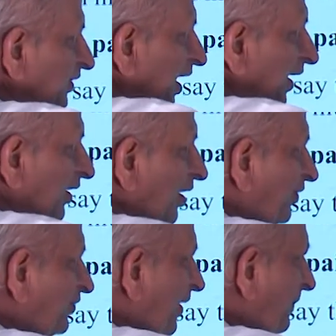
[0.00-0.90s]

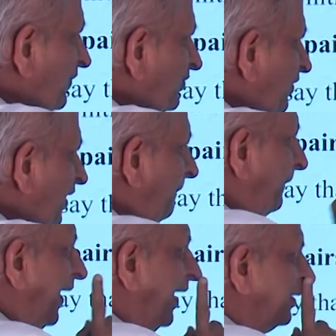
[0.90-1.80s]
electrons, that means 3
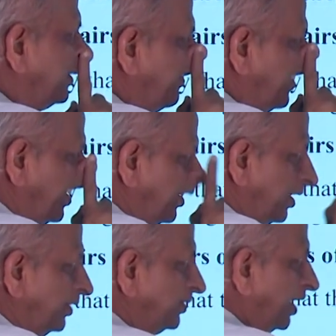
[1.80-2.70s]
pairs of
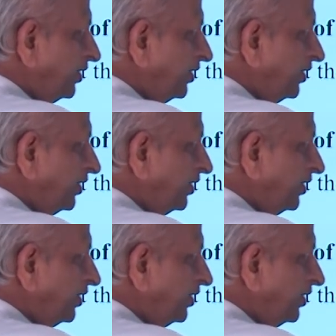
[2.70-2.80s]
electrons are